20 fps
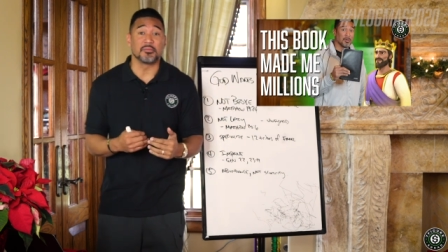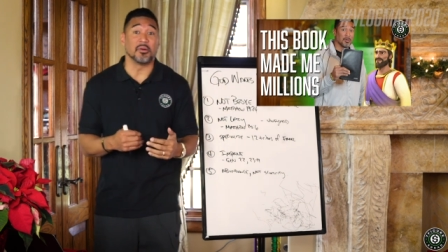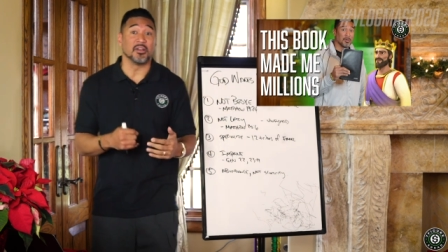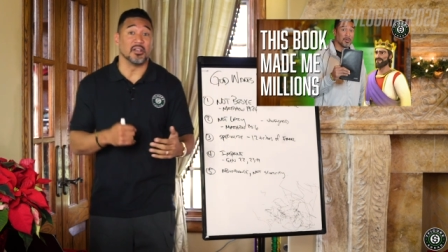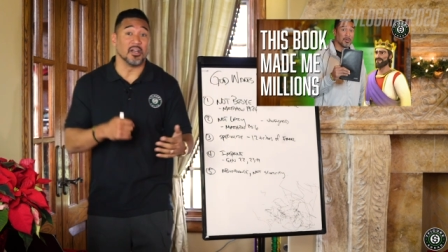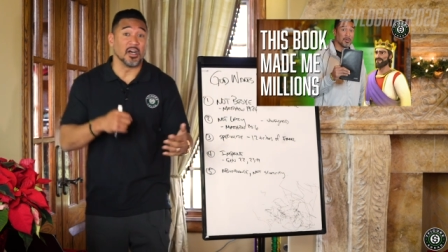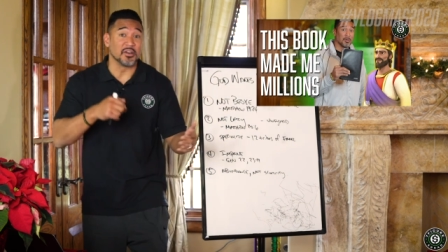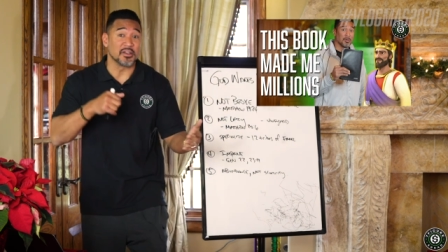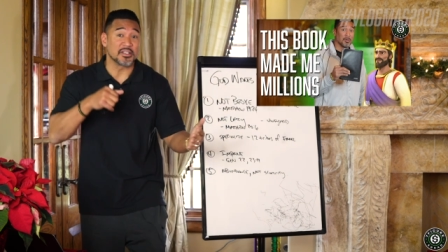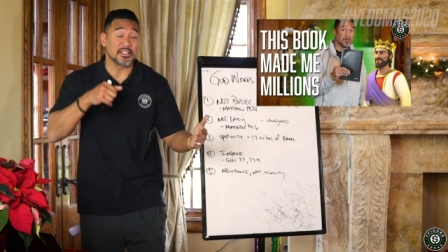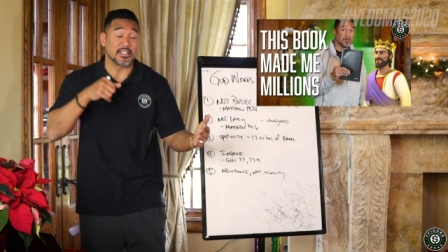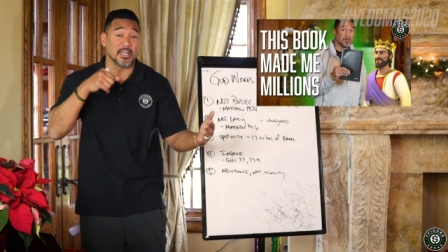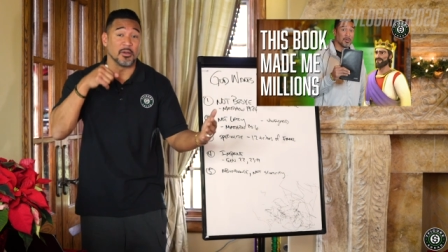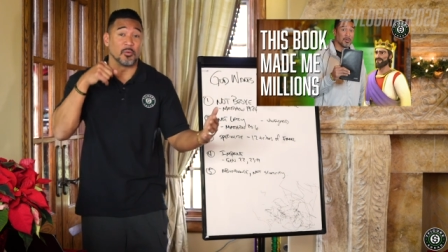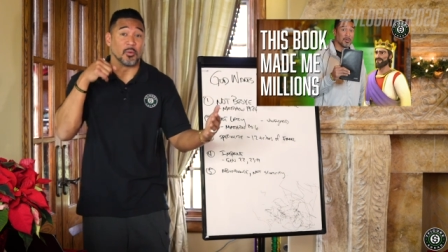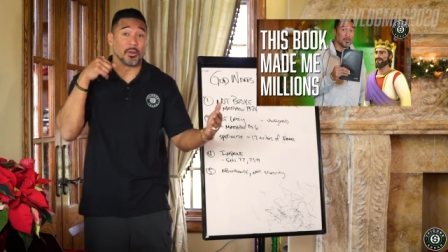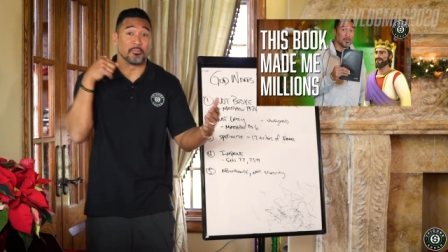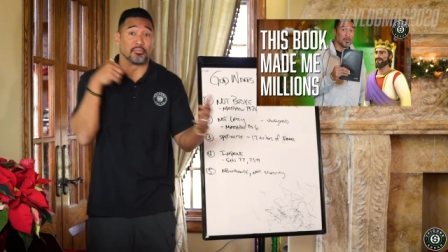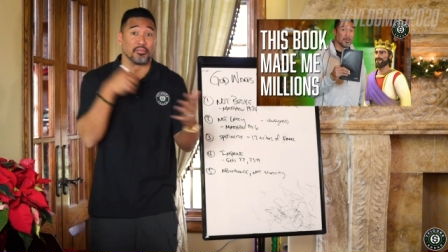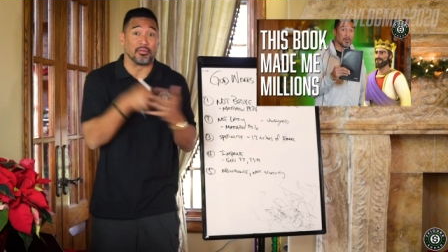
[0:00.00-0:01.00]
but
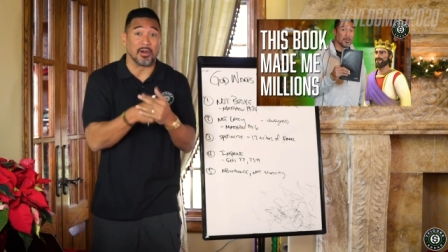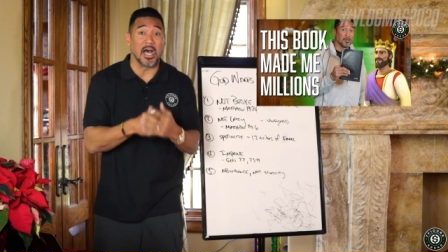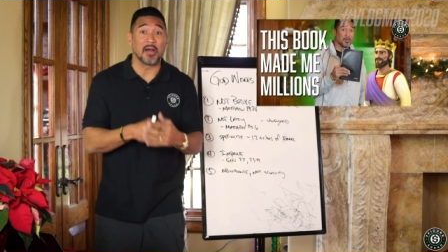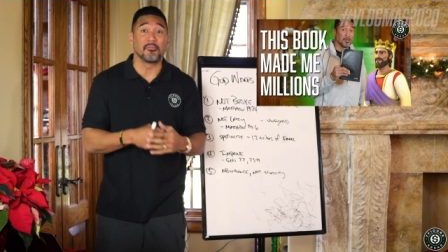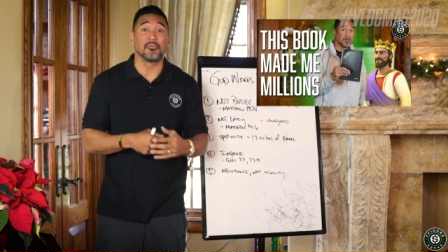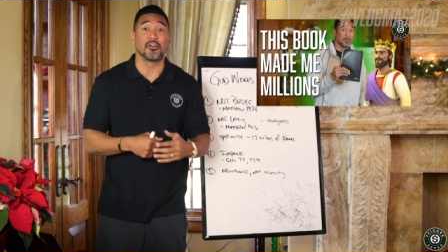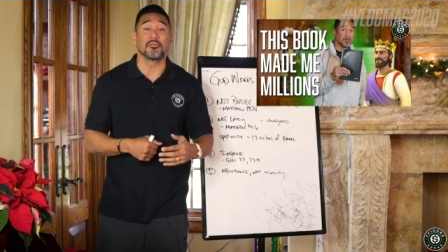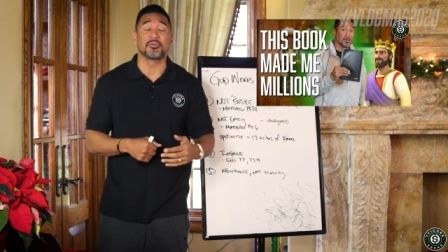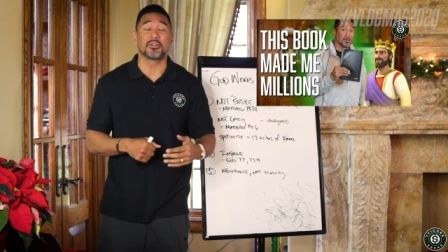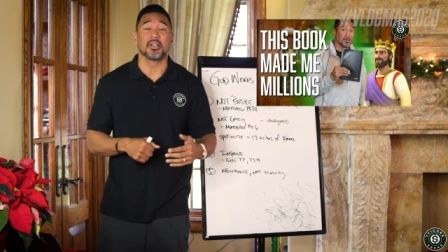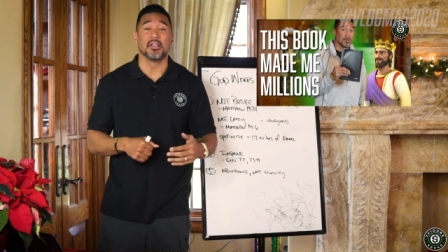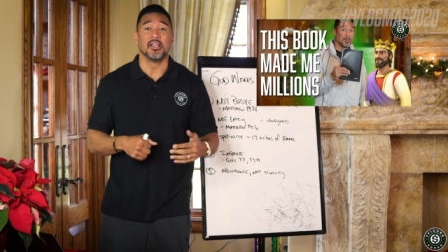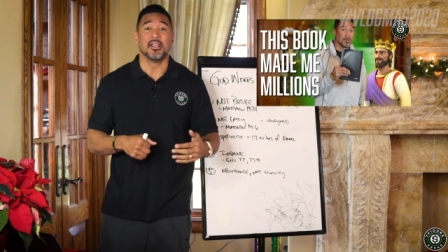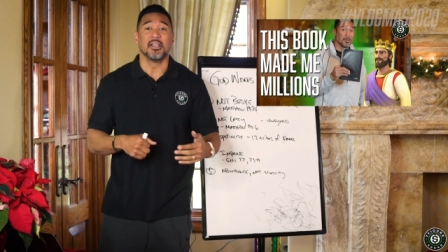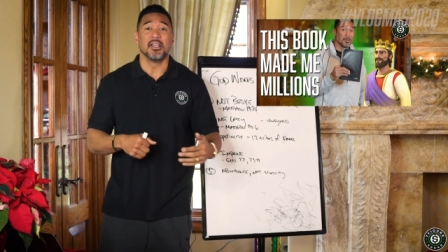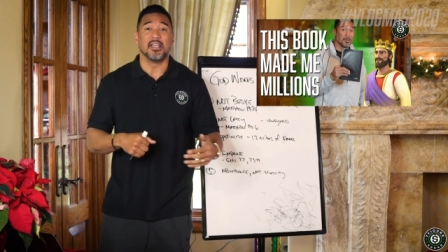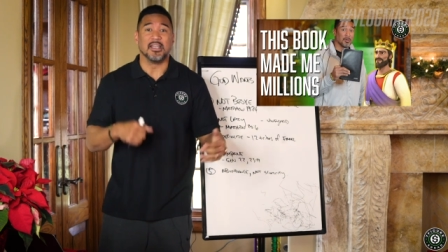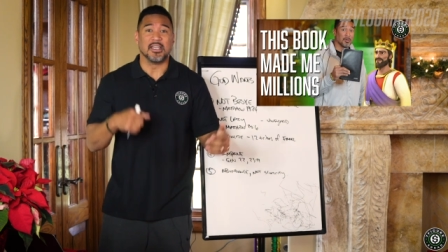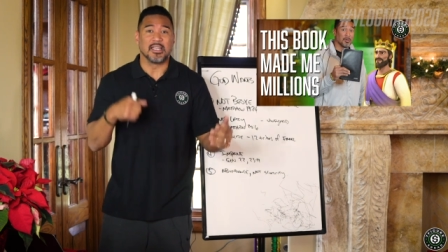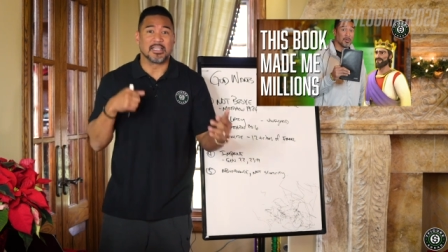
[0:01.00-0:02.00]
understanding what Proverbs
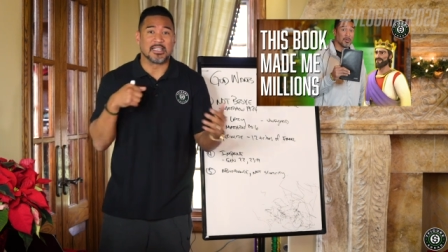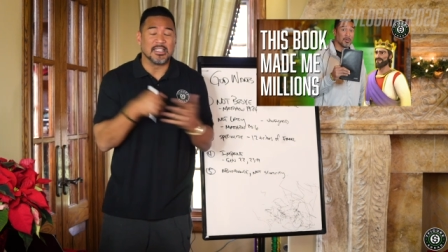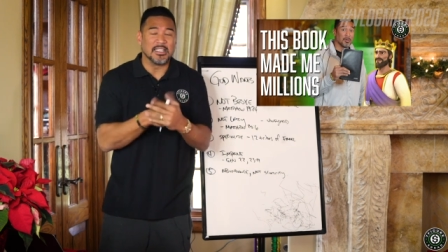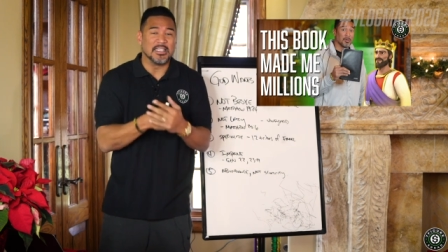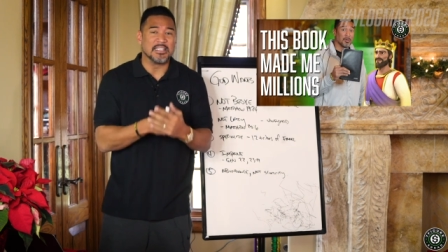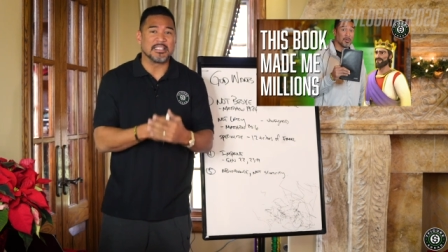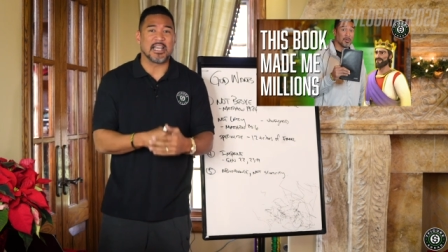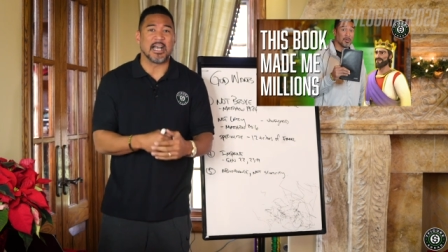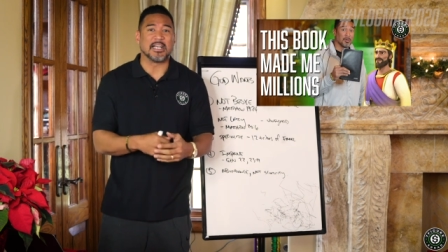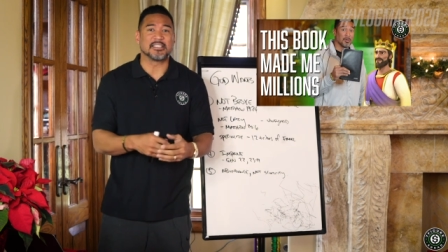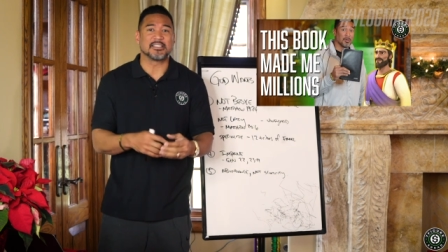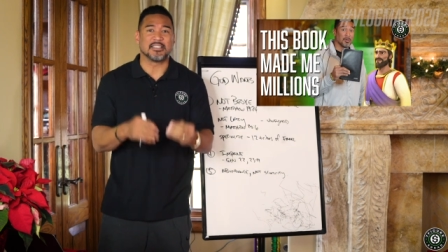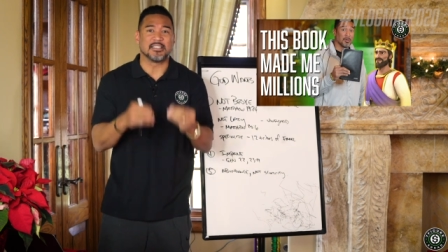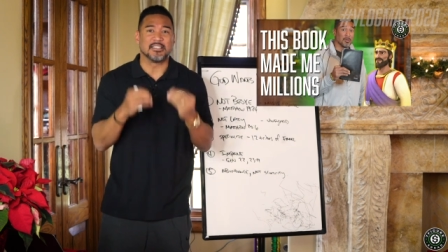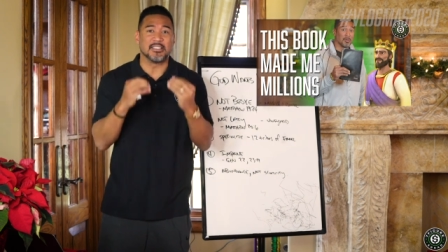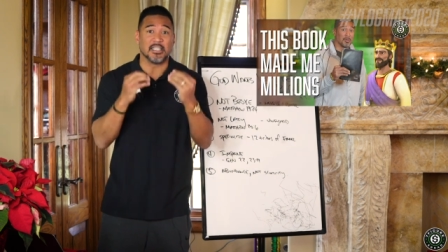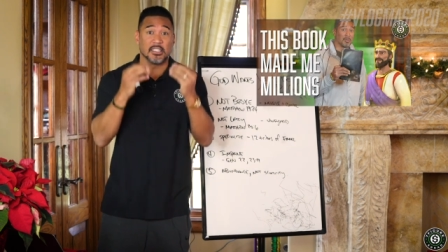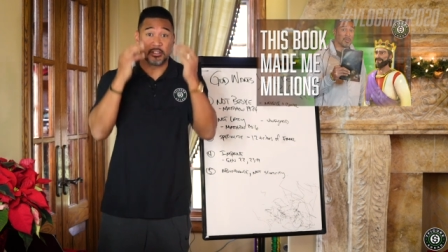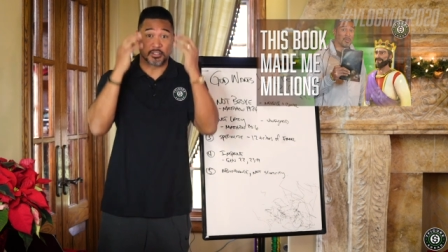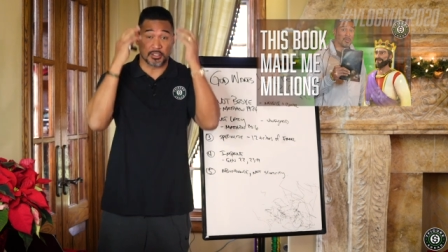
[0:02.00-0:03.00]
and Ecclesiastes
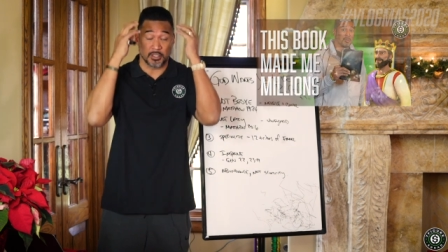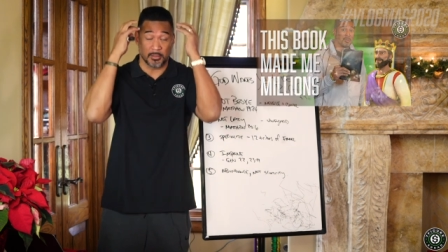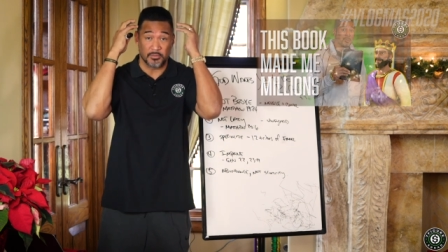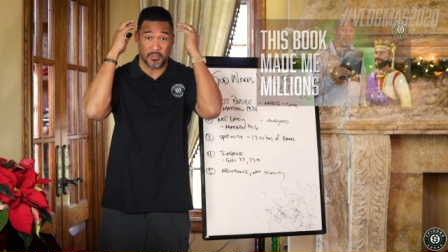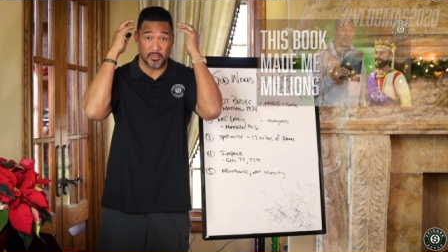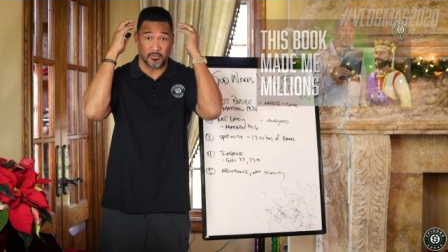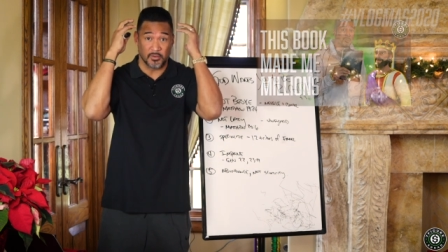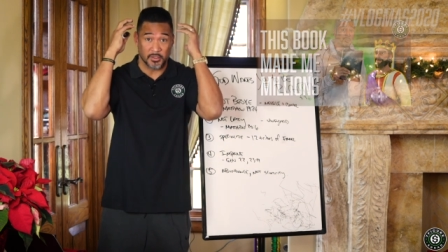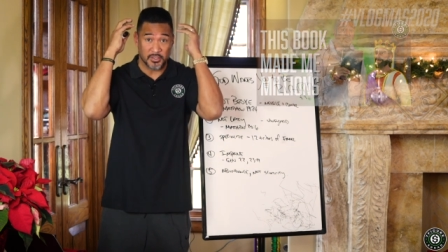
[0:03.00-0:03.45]
did in terms of